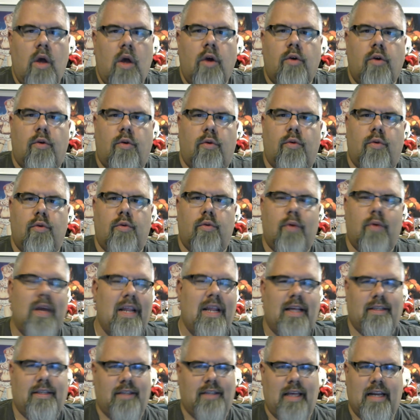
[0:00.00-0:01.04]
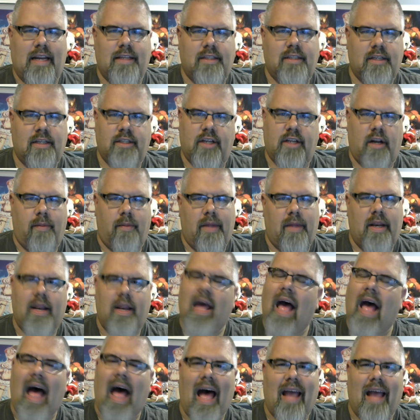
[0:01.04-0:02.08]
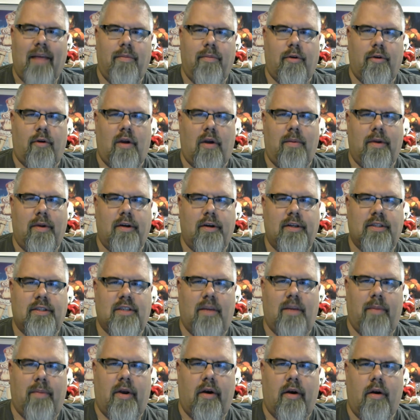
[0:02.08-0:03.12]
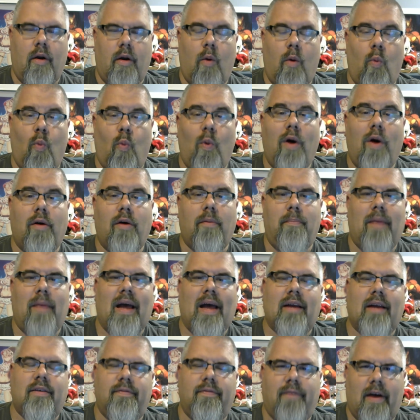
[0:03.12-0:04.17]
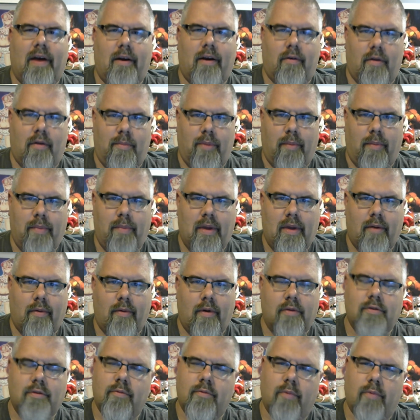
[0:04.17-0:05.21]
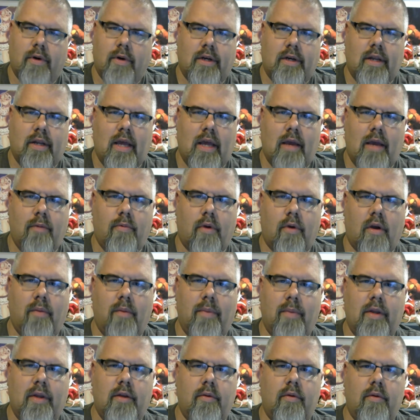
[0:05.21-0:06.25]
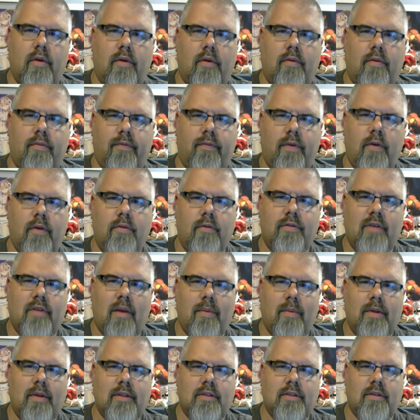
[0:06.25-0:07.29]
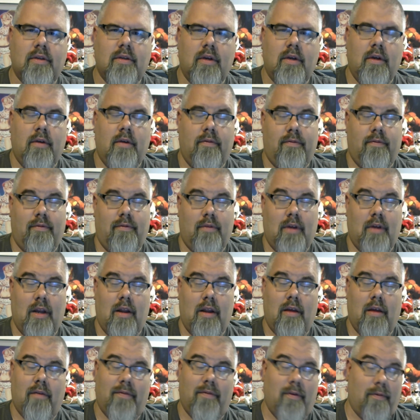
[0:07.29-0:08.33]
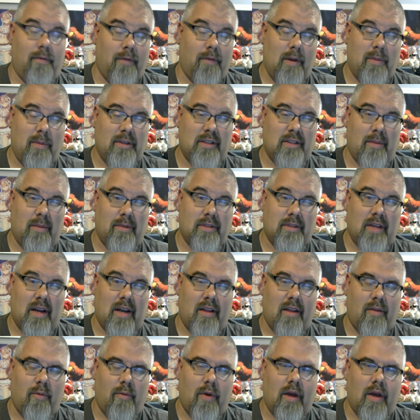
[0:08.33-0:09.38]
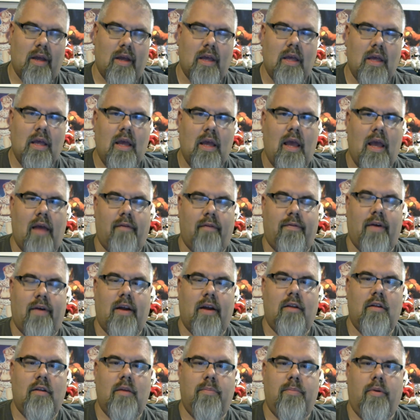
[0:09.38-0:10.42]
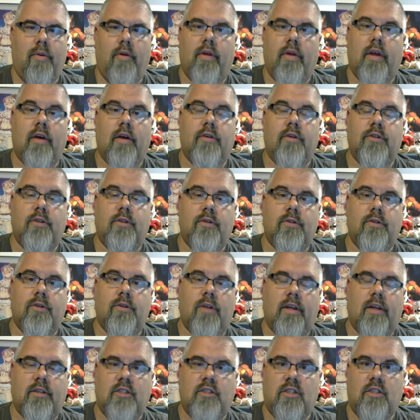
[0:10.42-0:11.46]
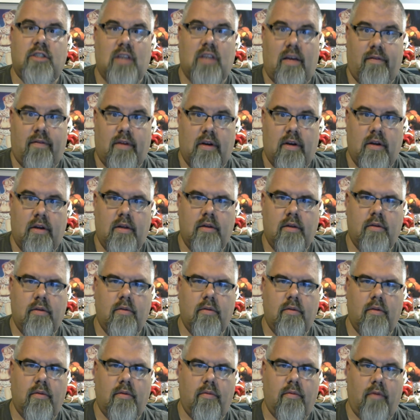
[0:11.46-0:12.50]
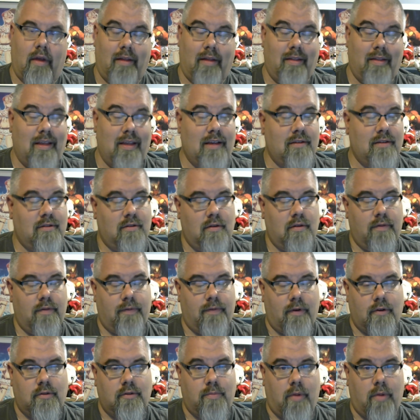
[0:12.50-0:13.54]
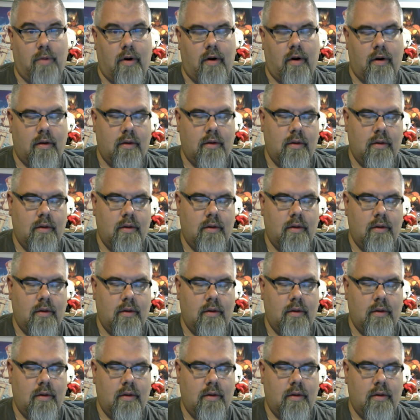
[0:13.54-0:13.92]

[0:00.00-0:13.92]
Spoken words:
Greetings, ladies and gentlemen. I am the Grey-Bearded Summoner. Welcome back to Fire Emblem Heroes, where today we're going to be doing a few summons, getting a few freebie summons out of the way, and finally pulling on Choose Your Legend 7, at least to first bar.